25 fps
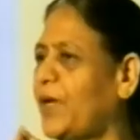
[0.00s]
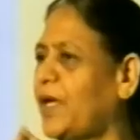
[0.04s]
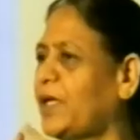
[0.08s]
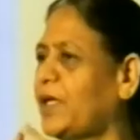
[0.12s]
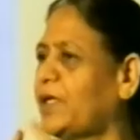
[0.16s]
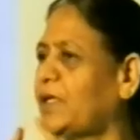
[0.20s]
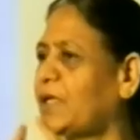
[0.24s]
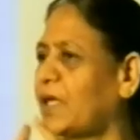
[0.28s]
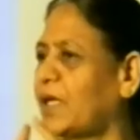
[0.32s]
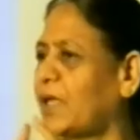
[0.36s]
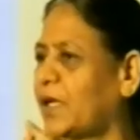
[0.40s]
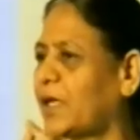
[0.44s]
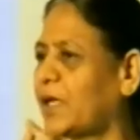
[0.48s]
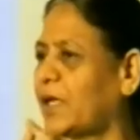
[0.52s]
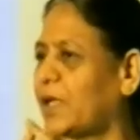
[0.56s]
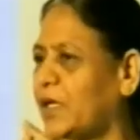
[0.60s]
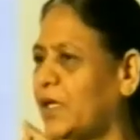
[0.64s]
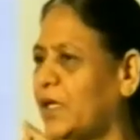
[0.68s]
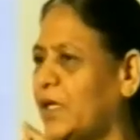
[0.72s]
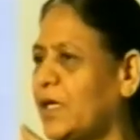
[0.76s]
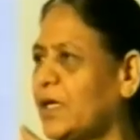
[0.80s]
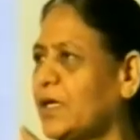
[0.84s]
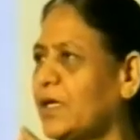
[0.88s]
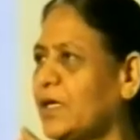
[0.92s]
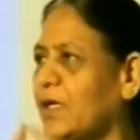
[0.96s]

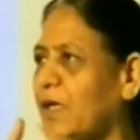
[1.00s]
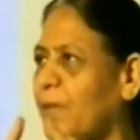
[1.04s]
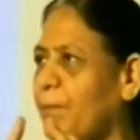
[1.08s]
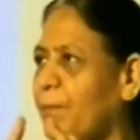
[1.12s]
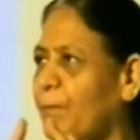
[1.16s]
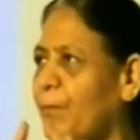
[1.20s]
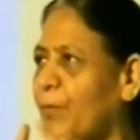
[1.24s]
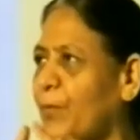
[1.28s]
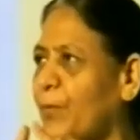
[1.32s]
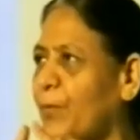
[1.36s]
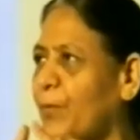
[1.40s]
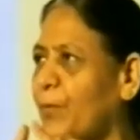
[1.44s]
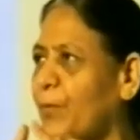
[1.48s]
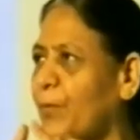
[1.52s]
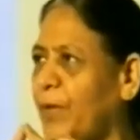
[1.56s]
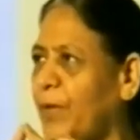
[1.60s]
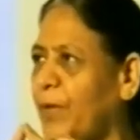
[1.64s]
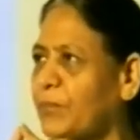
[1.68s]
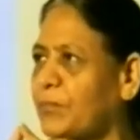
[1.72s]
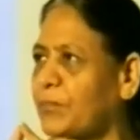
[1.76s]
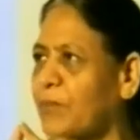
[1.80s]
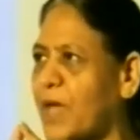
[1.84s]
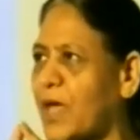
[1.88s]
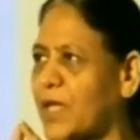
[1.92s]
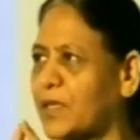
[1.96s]
technique, appropriate
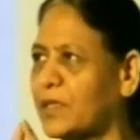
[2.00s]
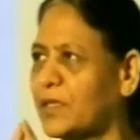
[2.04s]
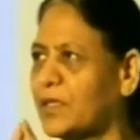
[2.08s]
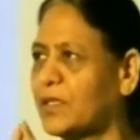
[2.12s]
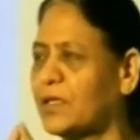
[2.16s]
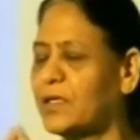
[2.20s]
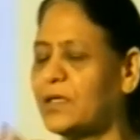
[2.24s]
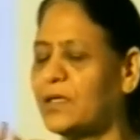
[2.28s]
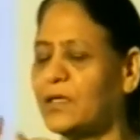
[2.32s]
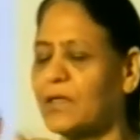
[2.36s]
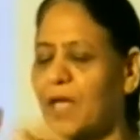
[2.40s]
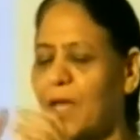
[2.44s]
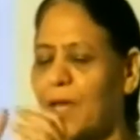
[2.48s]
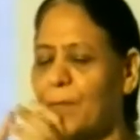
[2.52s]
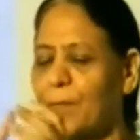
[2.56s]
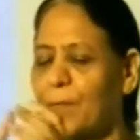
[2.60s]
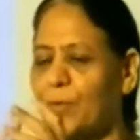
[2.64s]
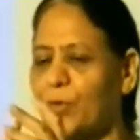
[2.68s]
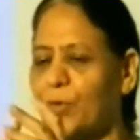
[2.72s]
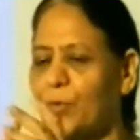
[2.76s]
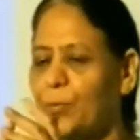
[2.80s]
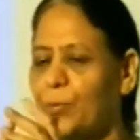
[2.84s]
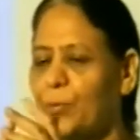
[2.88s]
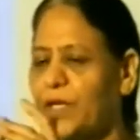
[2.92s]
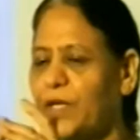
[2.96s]
method,
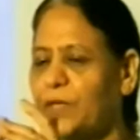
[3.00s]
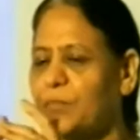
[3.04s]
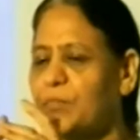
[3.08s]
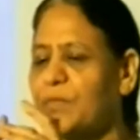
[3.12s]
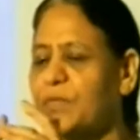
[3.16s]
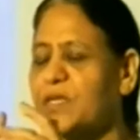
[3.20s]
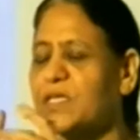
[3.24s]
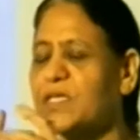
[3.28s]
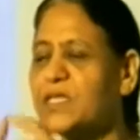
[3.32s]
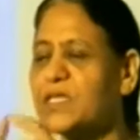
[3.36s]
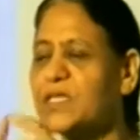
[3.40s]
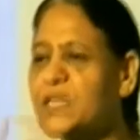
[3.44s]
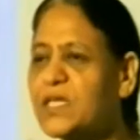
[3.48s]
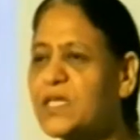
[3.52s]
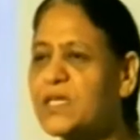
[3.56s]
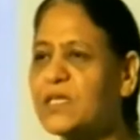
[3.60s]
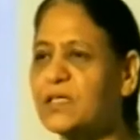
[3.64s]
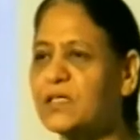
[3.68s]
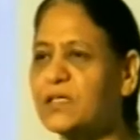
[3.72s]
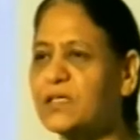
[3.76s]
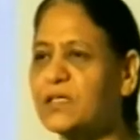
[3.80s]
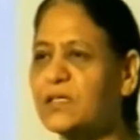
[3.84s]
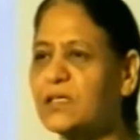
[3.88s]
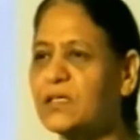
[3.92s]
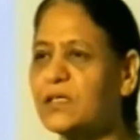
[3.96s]
appropriate
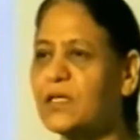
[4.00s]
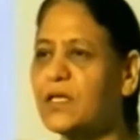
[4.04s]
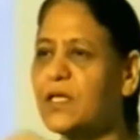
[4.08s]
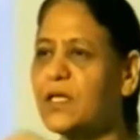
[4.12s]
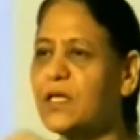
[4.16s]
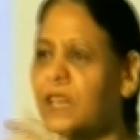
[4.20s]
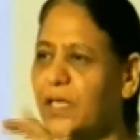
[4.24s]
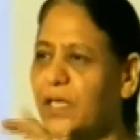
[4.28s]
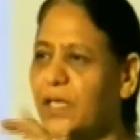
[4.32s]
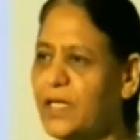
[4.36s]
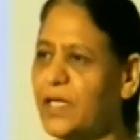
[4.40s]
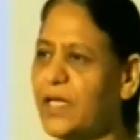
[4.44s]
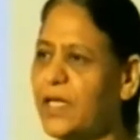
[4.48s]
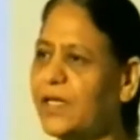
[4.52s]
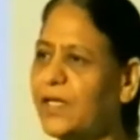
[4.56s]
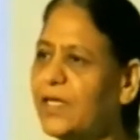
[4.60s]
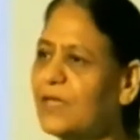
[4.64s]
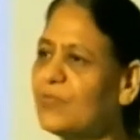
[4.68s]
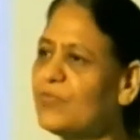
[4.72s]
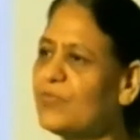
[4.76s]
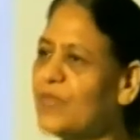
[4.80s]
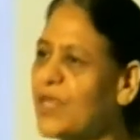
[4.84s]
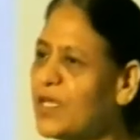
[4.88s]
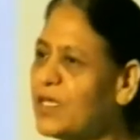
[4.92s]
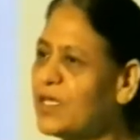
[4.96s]
material in a
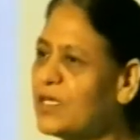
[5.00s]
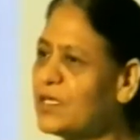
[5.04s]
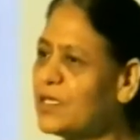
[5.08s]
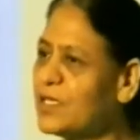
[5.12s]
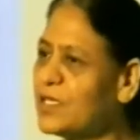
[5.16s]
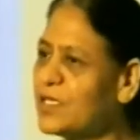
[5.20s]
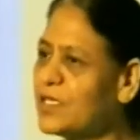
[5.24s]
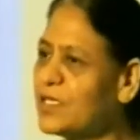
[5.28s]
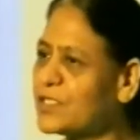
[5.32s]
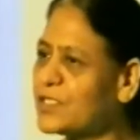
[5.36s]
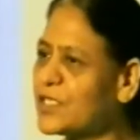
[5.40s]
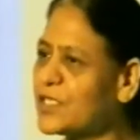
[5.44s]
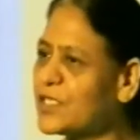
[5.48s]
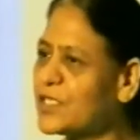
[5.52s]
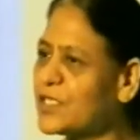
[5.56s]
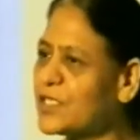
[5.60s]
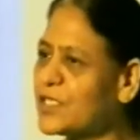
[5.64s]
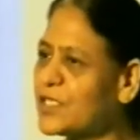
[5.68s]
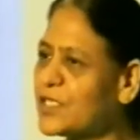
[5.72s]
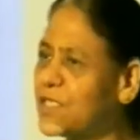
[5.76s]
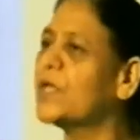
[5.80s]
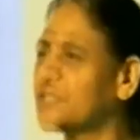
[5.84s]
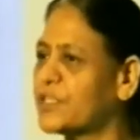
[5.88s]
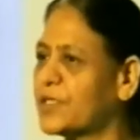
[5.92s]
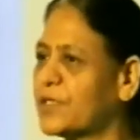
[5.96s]
given
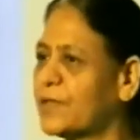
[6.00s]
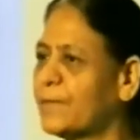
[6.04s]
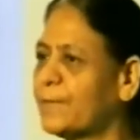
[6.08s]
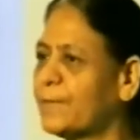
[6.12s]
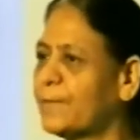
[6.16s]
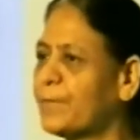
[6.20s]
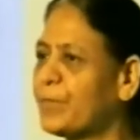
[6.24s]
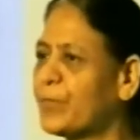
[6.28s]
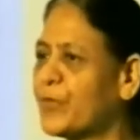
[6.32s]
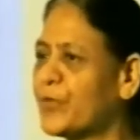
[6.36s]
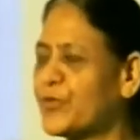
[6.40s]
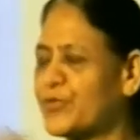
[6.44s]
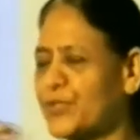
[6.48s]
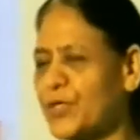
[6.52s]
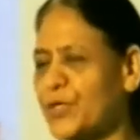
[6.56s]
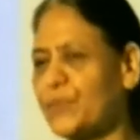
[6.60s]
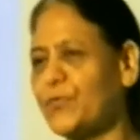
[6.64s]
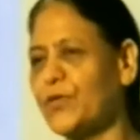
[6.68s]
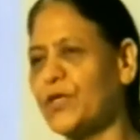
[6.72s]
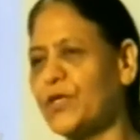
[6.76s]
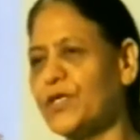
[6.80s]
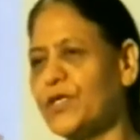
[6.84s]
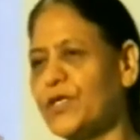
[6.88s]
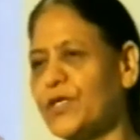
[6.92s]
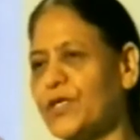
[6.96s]
situation.
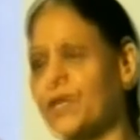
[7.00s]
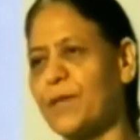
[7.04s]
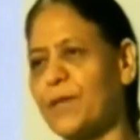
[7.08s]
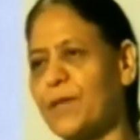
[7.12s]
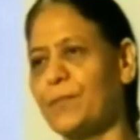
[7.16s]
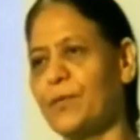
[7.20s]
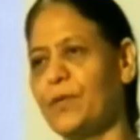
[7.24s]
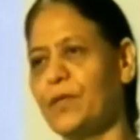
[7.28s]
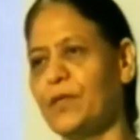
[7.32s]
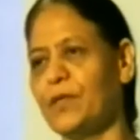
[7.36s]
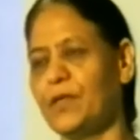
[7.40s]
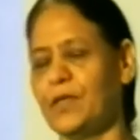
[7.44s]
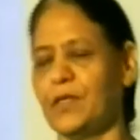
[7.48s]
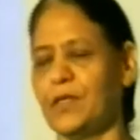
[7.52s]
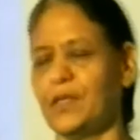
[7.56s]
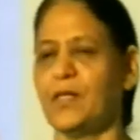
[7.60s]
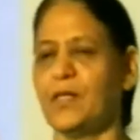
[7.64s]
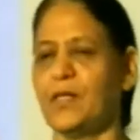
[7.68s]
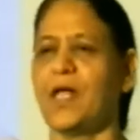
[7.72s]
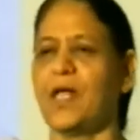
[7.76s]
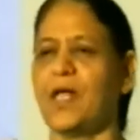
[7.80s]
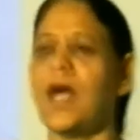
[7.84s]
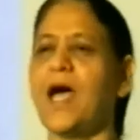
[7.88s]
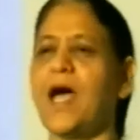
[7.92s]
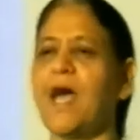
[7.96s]
Say for example,
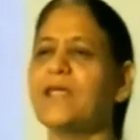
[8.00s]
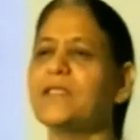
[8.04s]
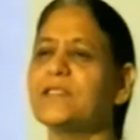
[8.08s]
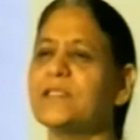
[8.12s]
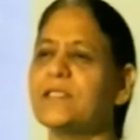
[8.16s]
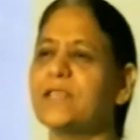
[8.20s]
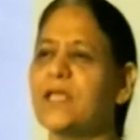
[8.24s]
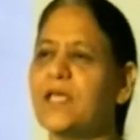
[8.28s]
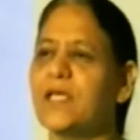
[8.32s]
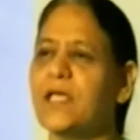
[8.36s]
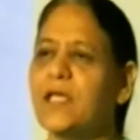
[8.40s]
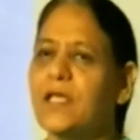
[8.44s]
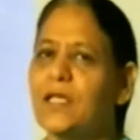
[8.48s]
I say